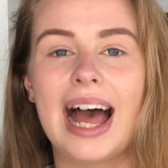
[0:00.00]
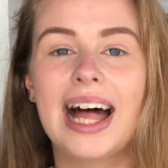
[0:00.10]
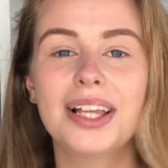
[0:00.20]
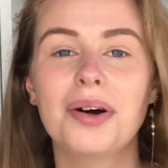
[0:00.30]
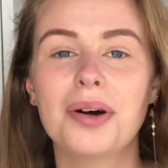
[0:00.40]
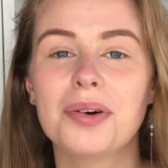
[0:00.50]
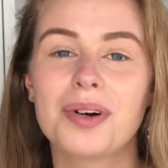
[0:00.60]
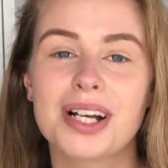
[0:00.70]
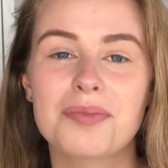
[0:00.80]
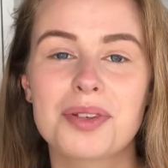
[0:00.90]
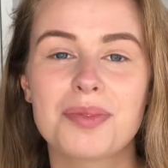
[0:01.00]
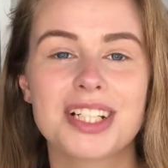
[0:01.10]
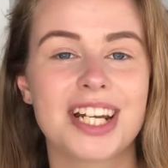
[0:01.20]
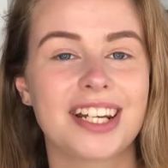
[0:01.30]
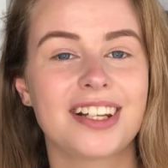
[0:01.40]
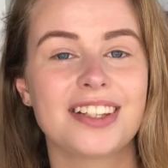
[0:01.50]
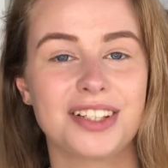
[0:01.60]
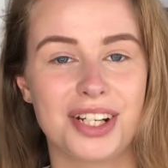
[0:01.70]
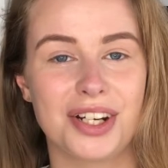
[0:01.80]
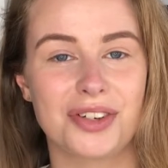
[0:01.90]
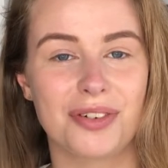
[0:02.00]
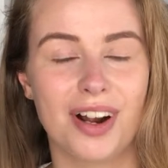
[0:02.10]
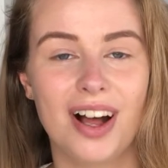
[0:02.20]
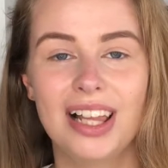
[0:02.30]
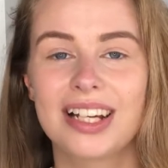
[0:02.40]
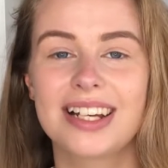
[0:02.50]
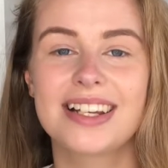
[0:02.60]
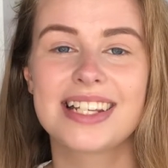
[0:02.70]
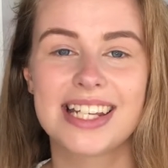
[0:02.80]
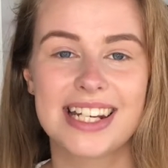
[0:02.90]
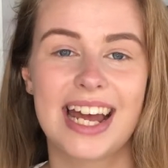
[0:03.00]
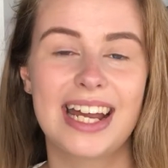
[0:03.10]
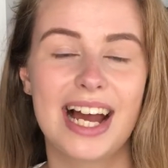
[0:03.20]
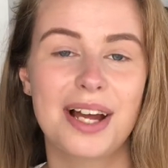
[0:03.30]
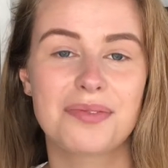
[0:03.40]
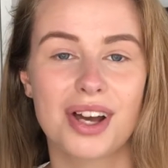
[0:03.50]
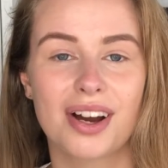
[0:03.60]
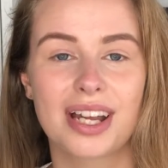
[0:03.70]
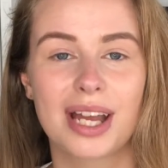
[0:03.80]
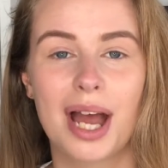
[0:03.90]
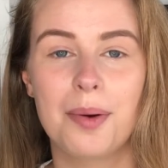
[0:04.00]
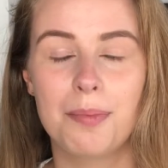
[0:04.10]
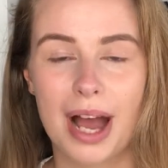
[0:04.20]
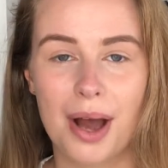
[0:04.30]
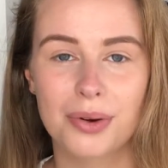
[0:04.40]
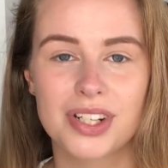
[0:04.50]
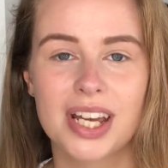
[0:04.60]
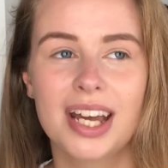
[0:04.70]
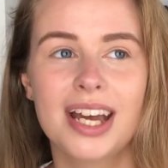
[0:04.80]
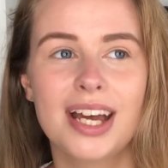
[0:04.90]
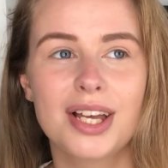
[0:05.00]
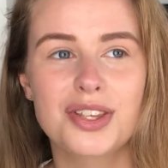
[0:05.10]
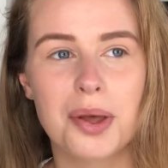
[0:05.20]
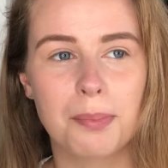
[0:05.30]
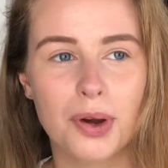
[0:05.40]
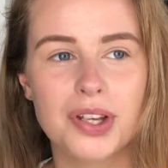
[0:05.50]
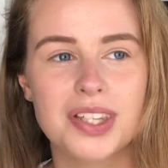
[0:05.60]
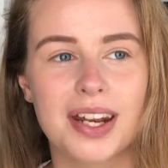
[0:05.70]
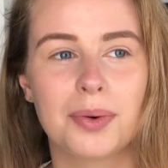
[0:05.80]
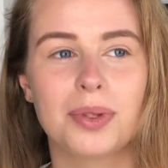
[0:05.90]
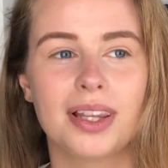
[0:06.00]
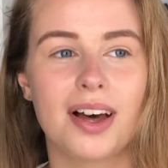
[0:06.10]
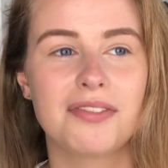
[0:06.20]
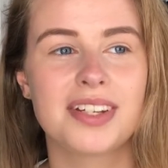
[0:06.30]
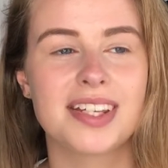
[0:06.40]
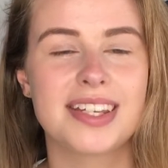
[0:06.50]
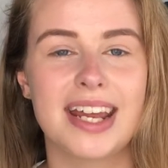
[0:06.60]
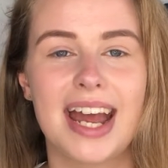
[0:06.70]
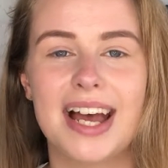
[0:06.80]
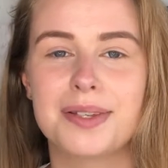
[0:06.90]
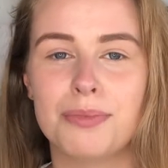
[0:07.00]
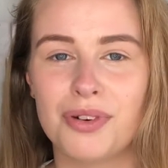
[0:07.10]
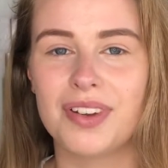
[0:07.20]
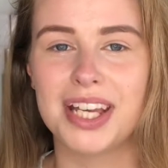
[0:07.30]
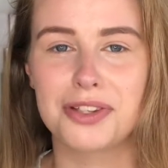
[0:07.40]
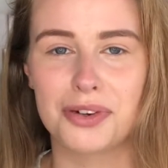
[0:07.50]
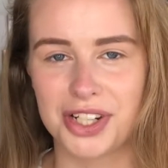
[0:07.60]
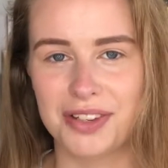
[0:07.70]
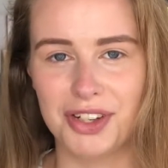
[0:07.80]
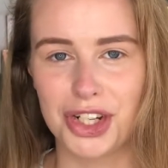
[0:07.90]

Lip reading: Hello and welcome to my channel, The Danish Readaholic. Today I am talking about some books that I would love to see as movies or TV